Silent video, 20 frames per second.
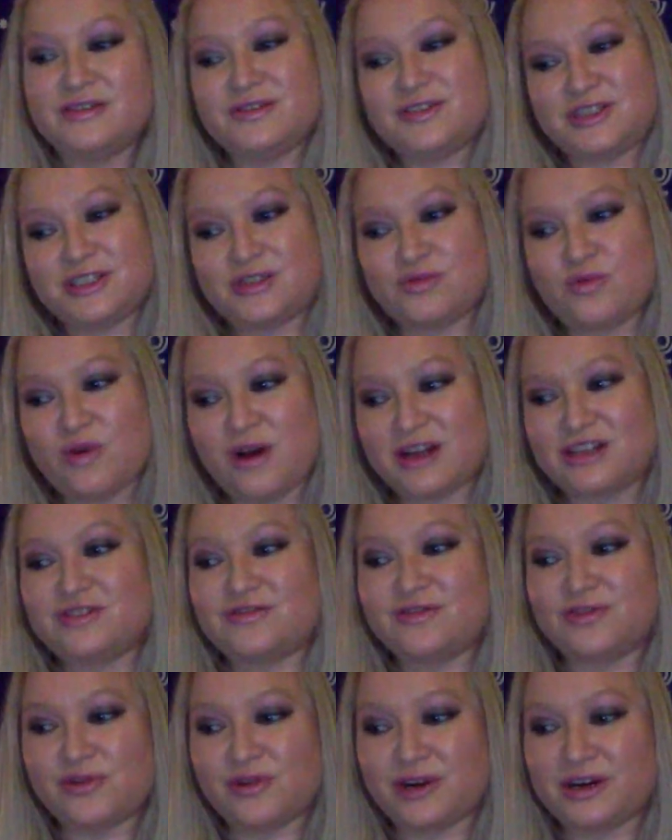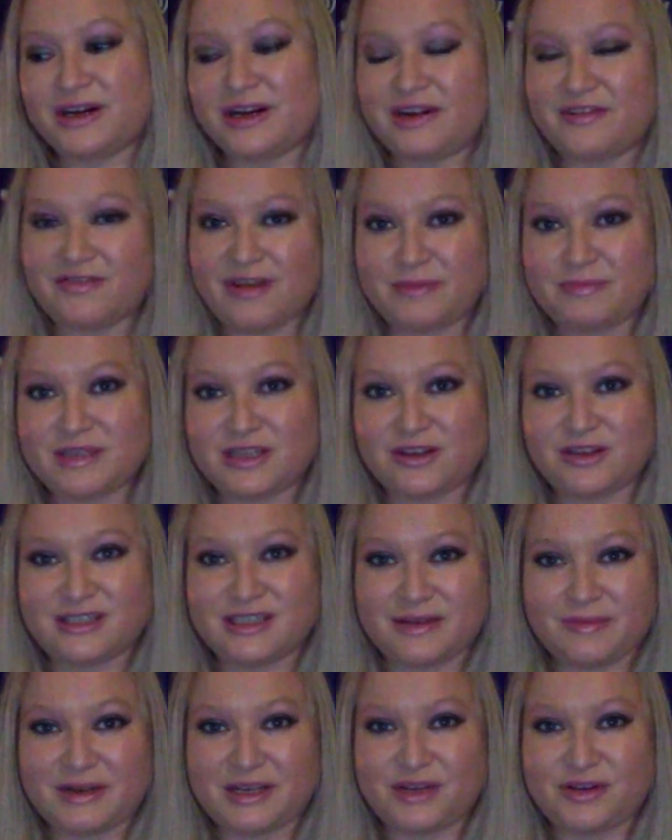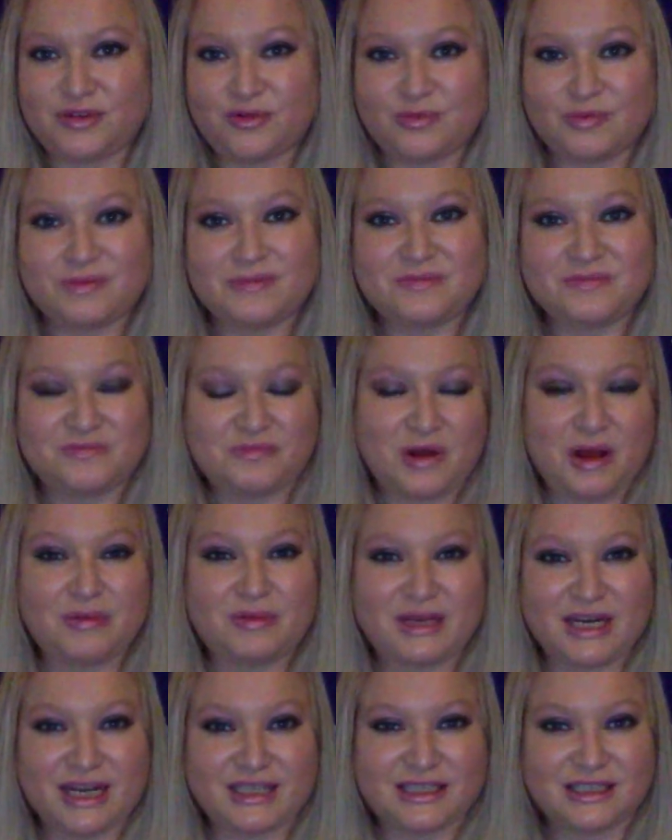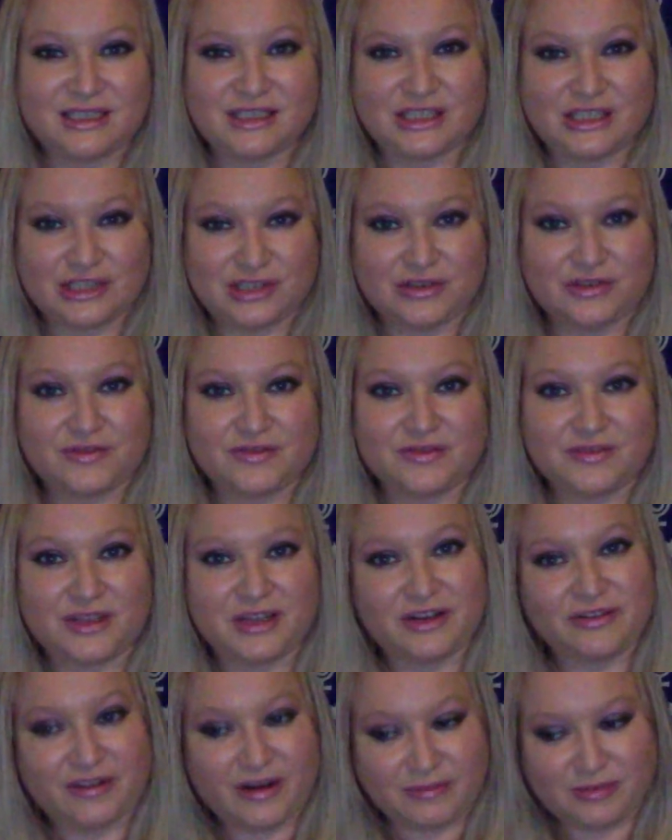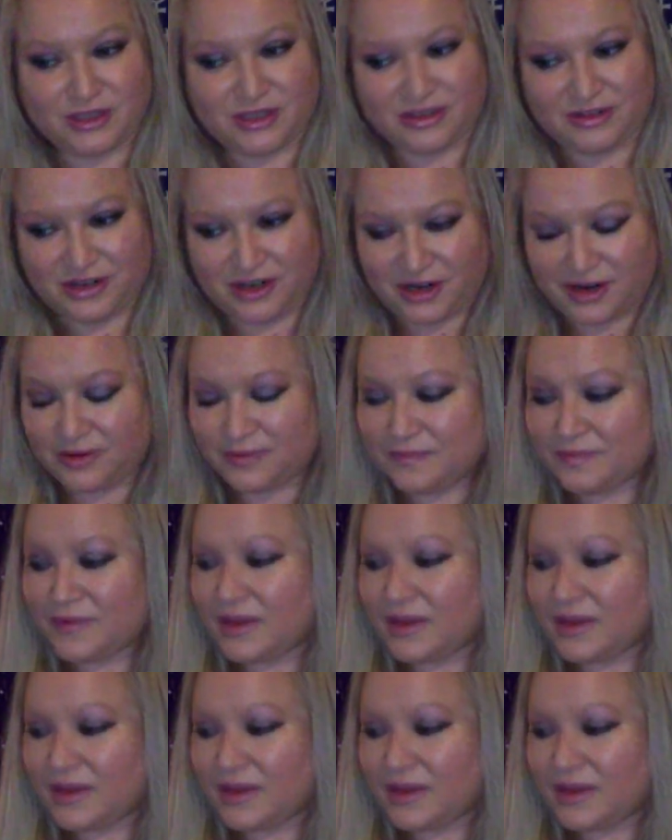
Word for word: Just watch for erupting on somebody who probably doesn't deserve the eruption, you know?